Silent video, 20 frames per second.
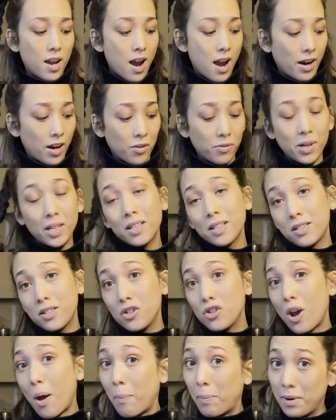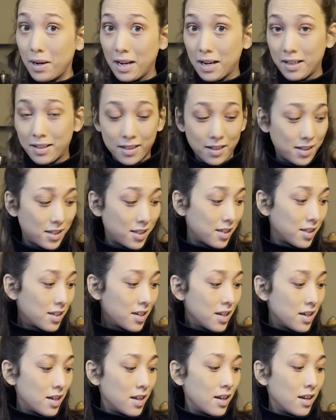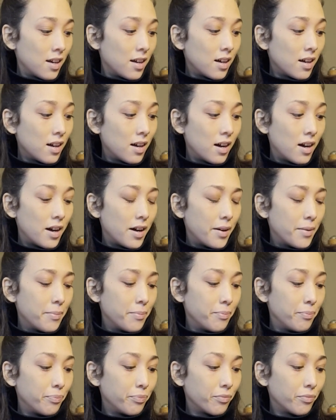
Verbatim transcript: I can read this in Japanese, it's, um,